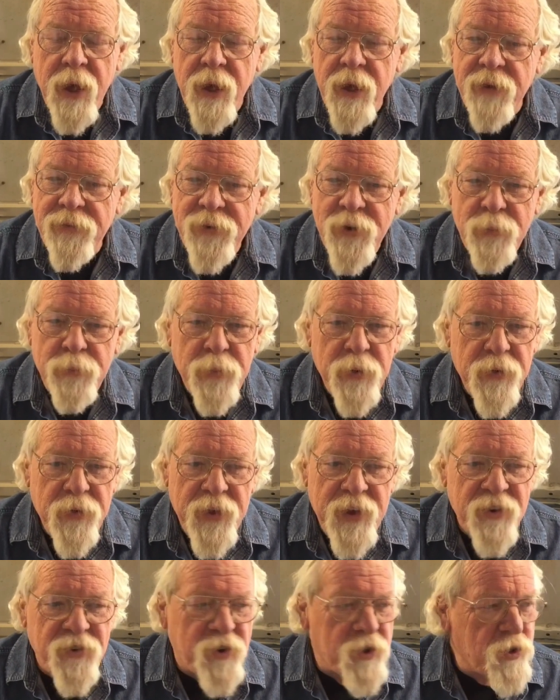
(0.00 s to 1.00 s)
if you
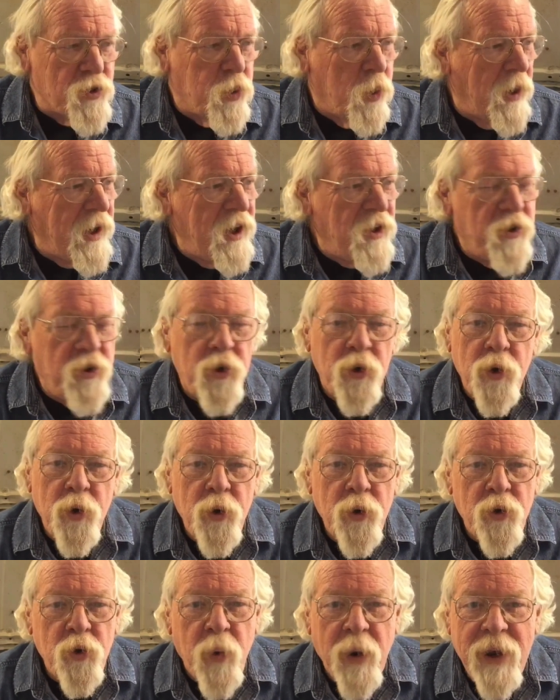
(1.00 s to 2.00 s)
these are
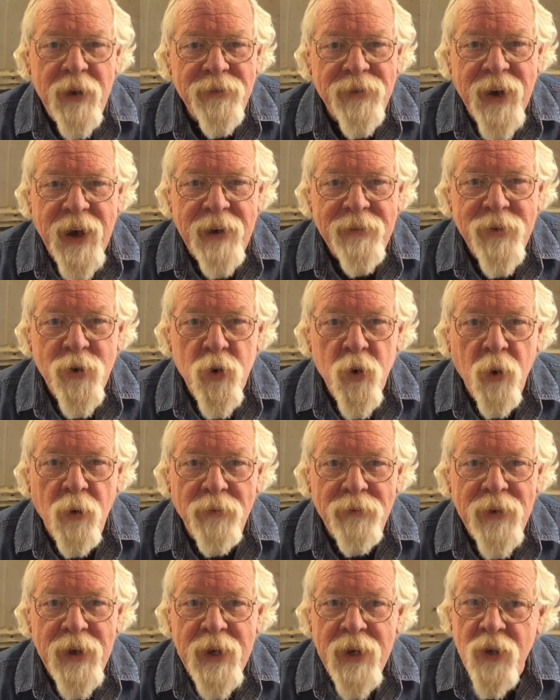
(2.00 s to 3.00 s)
22,
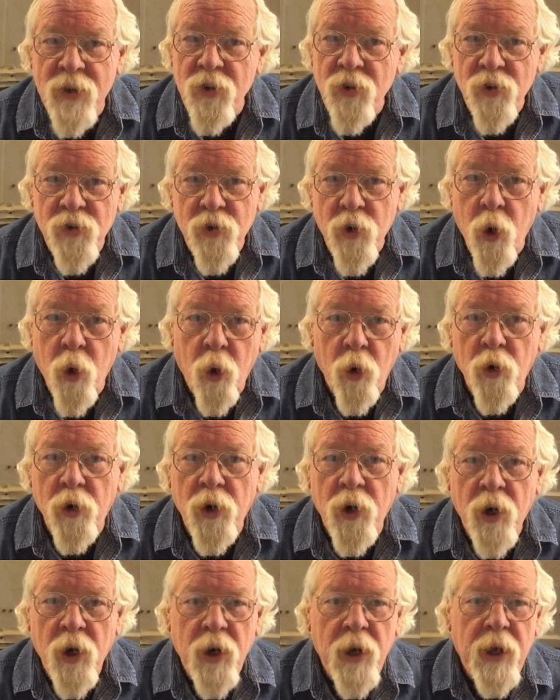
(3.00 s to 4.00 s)
25-year-old vehicles,
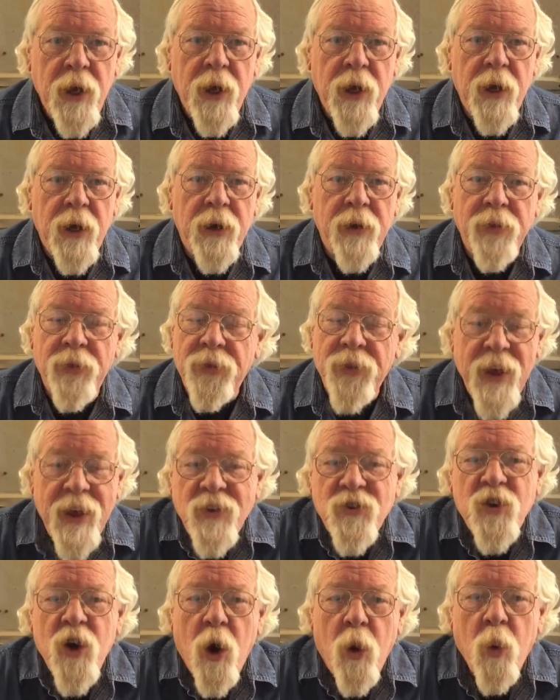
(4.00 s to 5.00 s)
older,
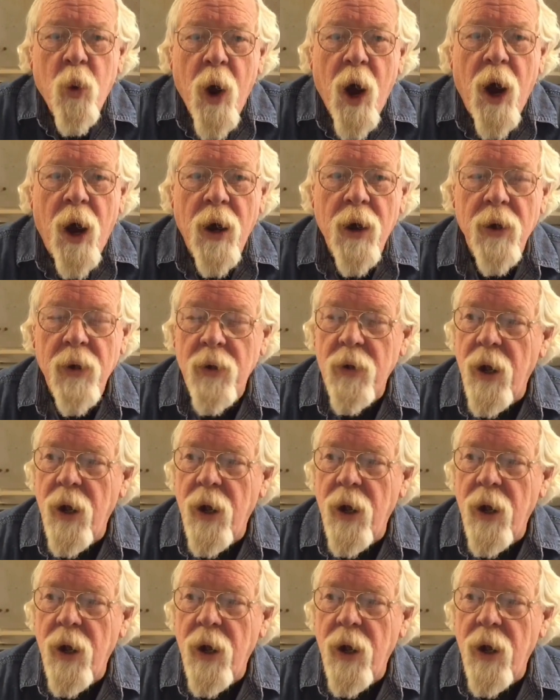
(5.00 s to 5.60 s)
things go wrong.